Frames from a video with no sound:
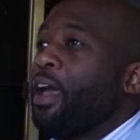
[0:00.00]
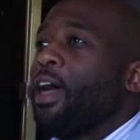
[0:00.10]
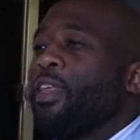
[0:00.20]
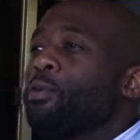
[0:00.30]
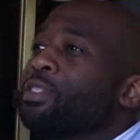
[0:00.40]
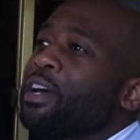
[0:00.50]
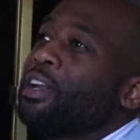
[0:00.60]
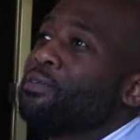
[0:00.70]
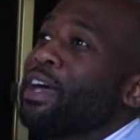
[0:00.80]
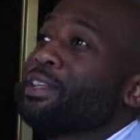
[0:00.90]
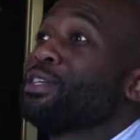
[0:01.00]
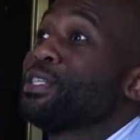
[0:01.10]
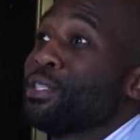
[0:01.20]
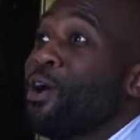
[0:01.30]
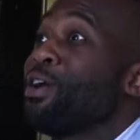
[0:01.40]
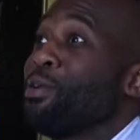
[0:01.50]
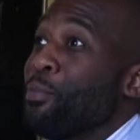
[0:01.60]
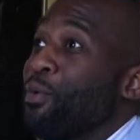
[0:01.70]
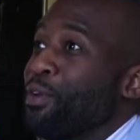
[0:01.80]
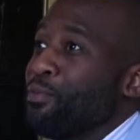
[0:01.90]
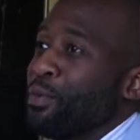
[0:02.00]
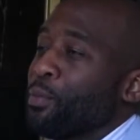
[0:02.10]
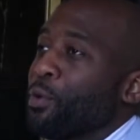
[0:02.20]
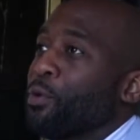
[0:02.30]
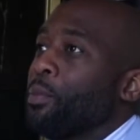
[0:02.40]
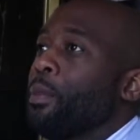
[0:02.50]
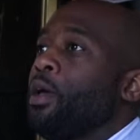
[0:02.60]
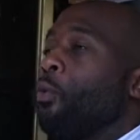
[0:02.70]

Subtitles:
and that was kind of like the starting point for the room.